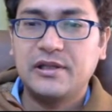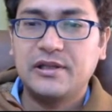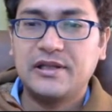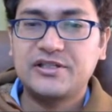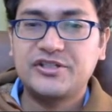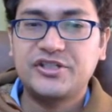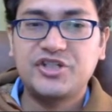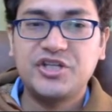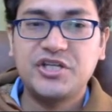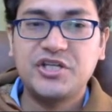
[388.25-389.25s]
let's say
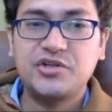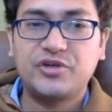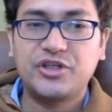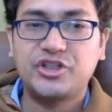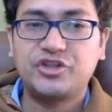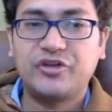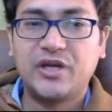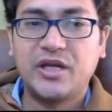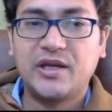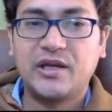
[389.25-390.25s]
g into
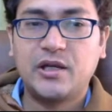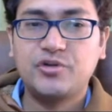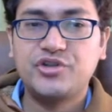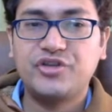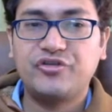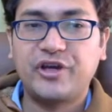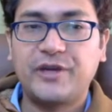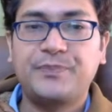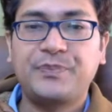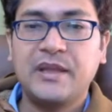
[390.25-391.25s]
h5 and now g5.